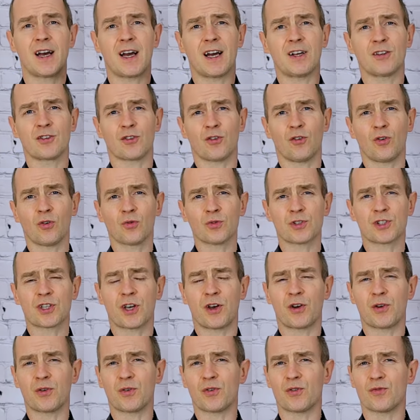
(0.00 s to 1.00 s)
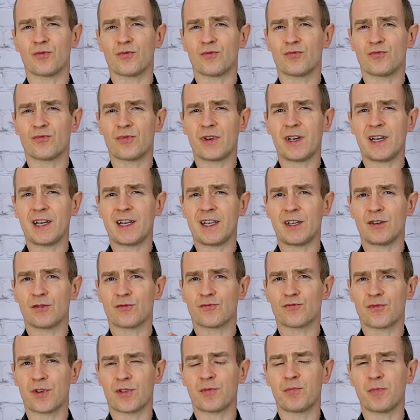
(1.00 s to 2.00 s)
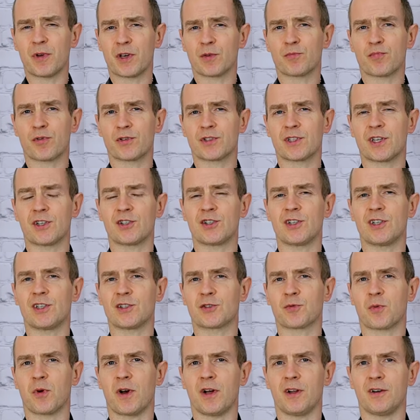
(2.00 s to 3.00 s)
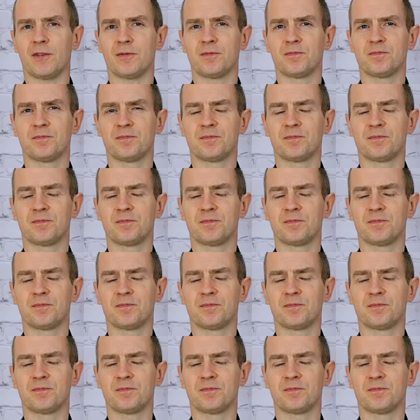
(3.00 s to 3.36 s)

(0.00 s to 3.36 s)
and also really rhythmic precision as well.